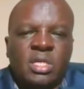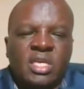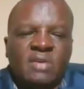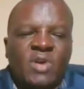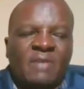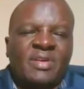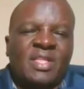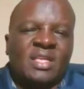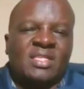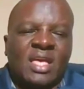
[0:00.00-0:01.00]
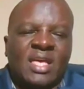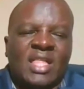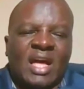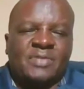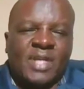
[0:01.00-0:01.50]
If you have
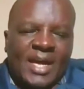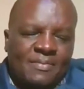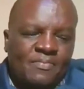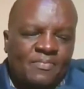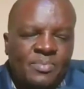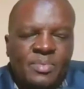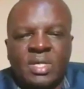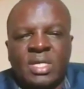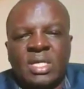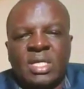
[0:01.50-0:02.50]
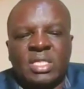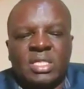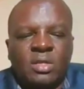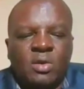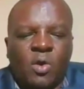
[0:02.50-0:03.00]
enough time,
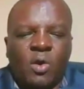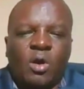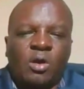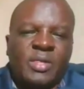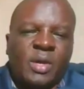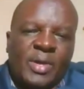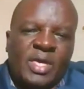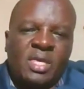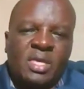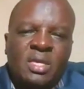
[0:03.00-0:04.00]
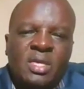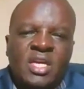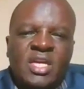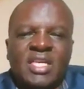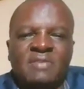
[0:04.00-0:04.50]
go all the way.
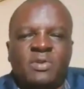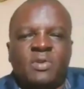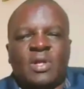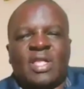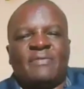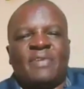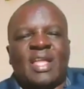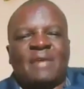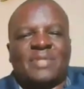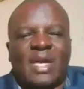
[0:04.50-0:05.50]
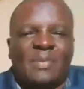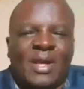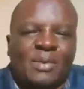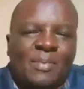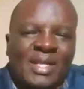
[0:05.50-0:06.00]
If you don't have enough time
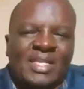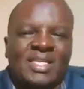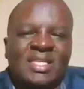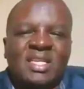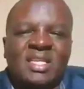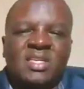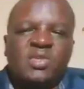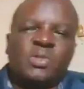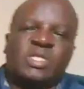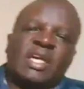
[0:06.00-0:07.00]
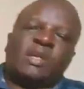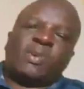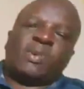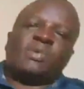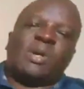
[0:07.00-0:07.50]
and the money, you take
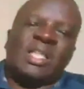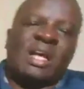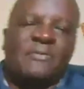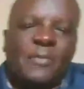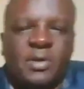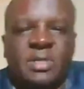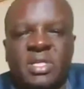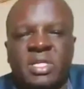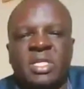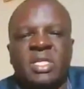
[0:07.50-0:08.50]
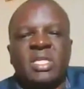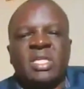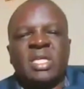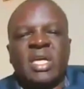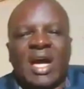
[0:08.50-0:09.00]
what you can afford
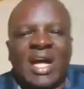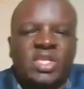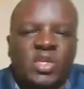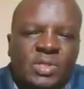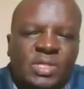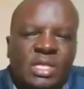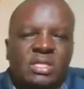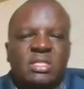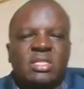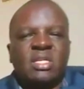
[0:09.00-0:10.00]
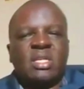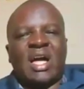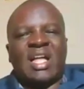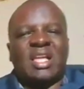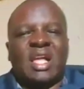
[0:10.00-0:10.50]
and use it
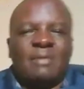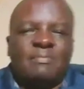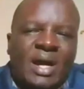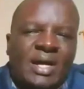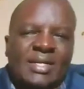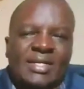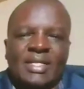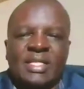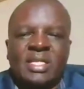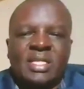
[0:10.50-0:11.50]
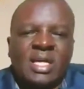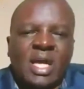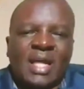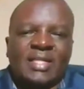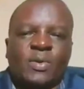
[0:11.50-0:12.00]
and come back
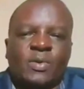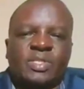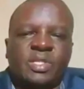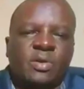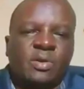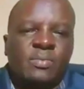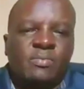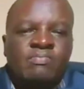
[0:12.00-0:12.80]
and continue.